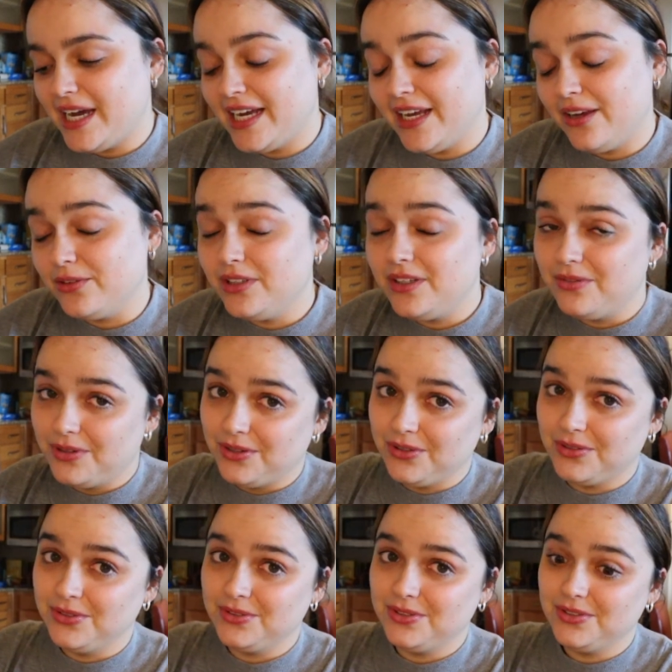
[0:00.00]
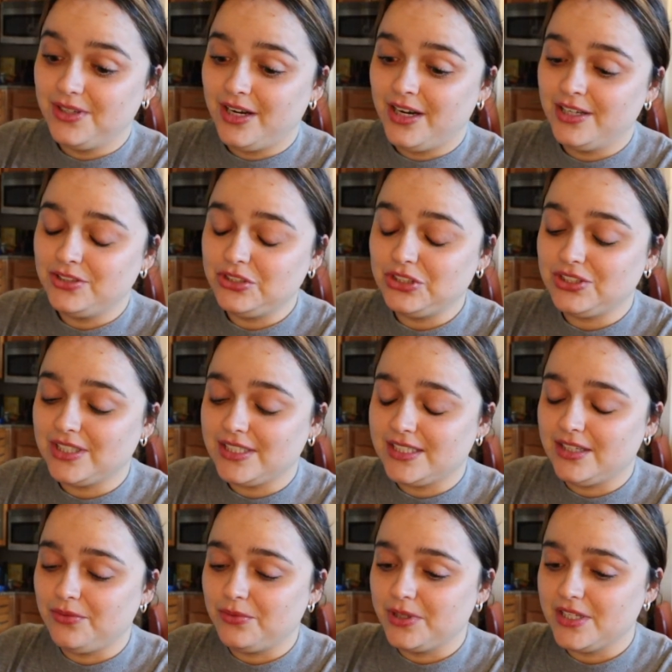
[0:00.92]
I only wrote
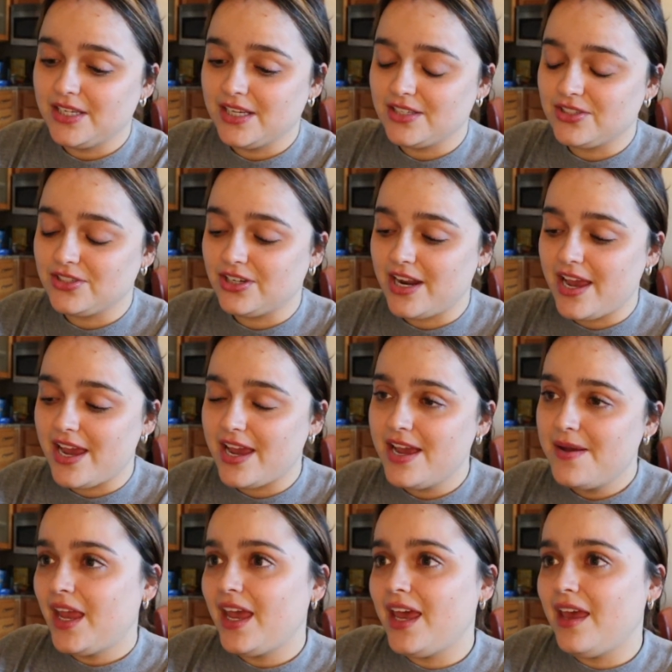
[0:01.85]
116 words yesterday,